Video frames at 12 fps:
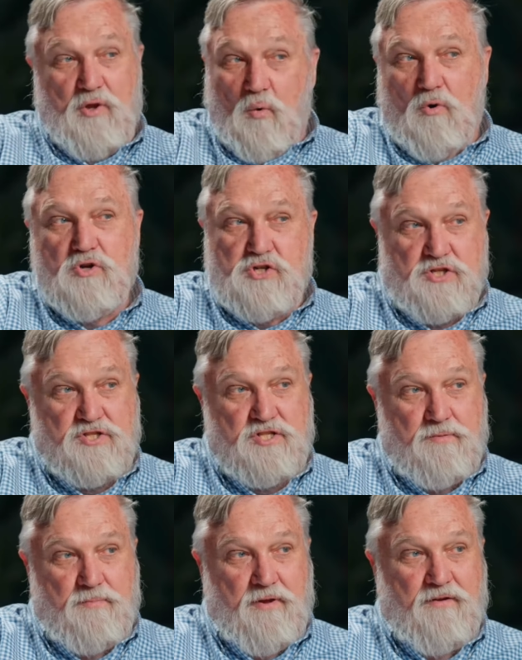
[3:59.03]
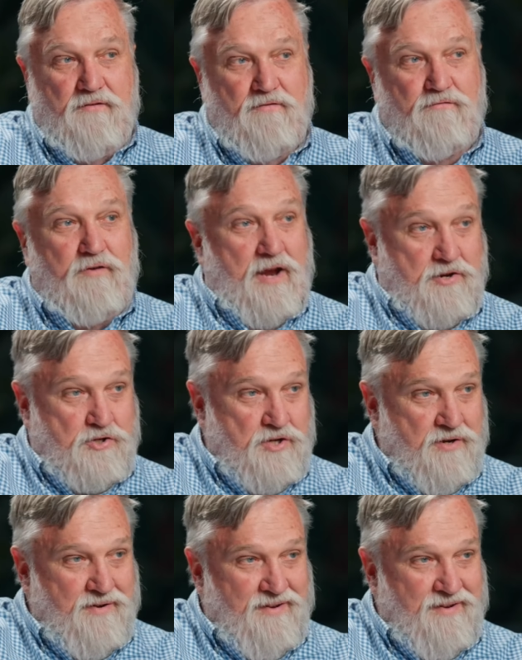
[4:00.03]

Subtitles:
the oranges to be fresh.